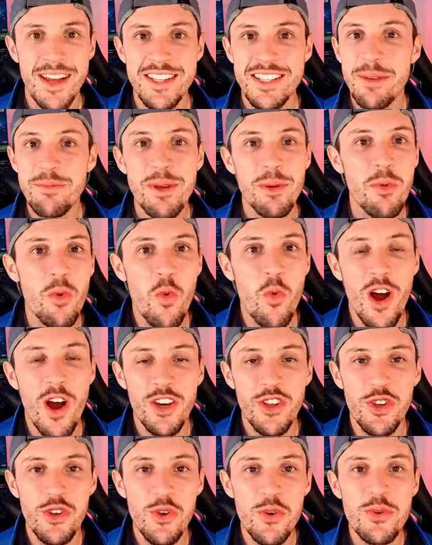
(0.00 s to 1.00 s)
Tip number
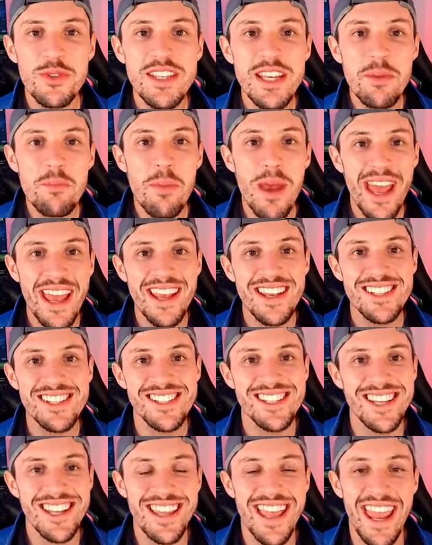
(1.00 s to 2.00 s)
1, using
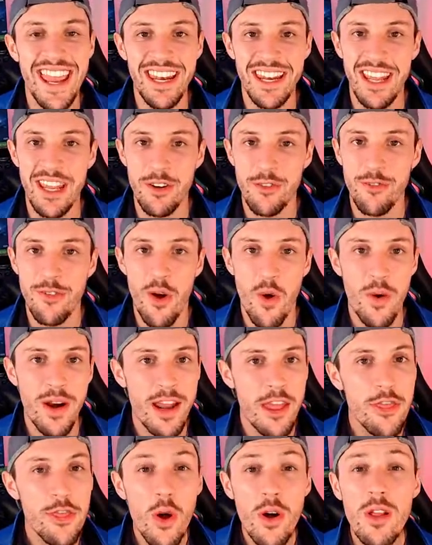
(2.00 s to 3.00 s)
pace to gain info. And I
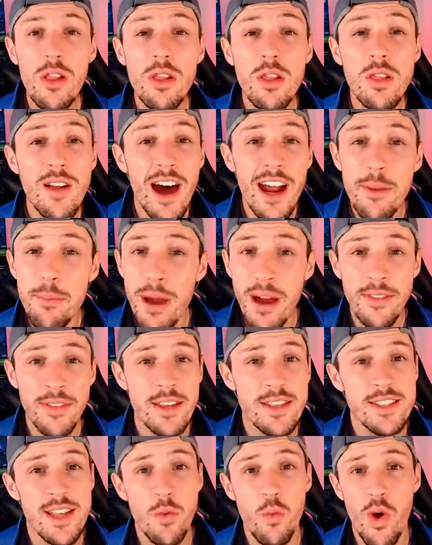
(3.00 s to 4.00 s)
thought a lot about
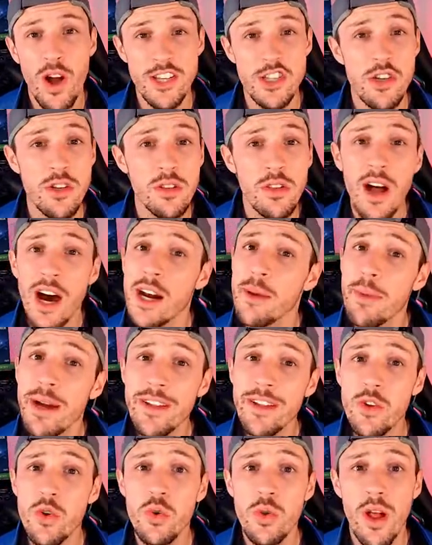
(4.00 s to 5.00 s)
this. I watched a lot of my
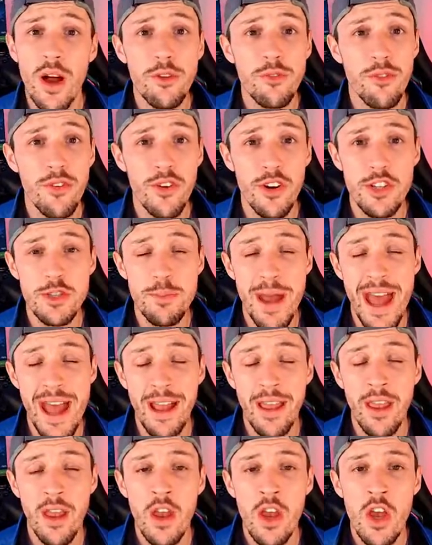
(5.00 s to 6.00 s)
Gulag footage
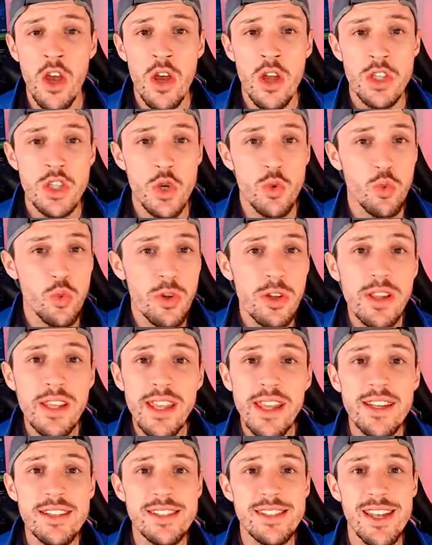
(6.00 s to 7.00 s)
back to really
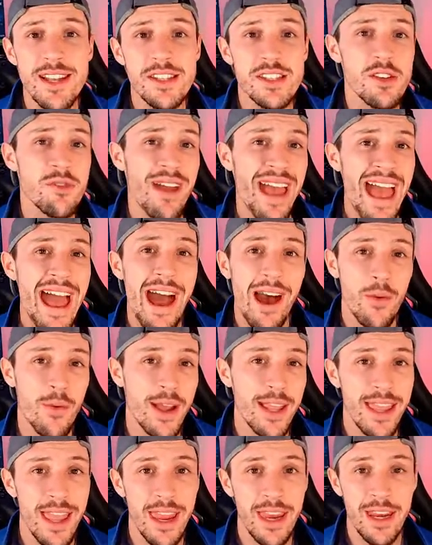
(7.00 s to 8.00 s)
get a sense of how I gain